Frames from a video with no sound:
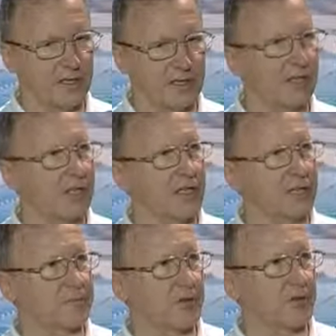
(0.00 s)

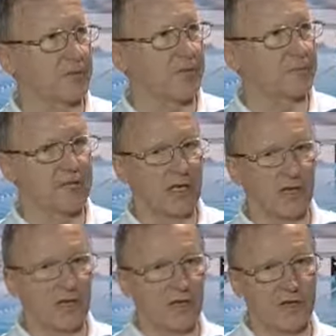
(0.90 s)
endurance problems,
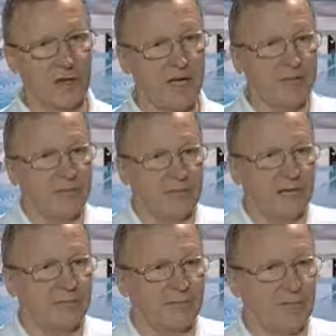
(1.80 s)
all the maybe
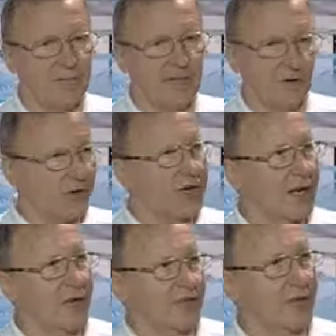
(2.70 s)
some
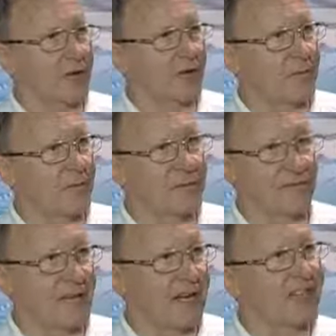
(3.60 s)
organizing
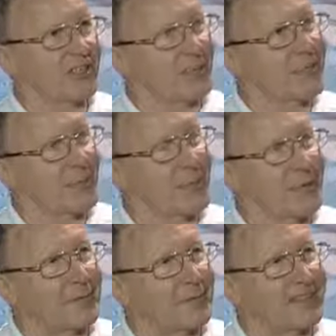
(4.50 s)
problems, managing
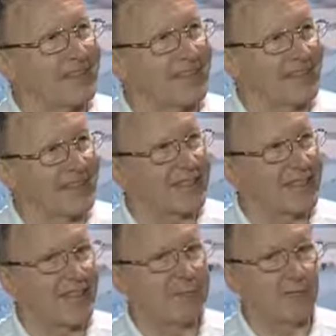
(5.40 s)
problems, uh,
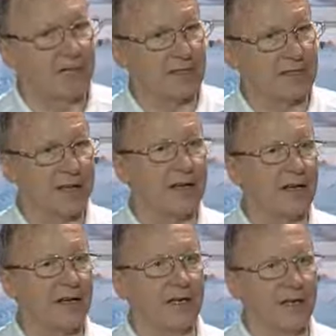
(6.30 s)
this. But
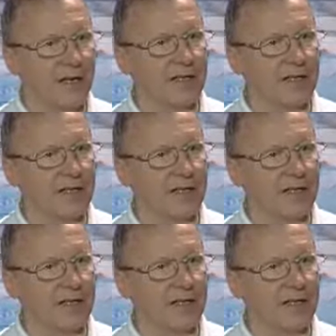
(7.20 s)
technically I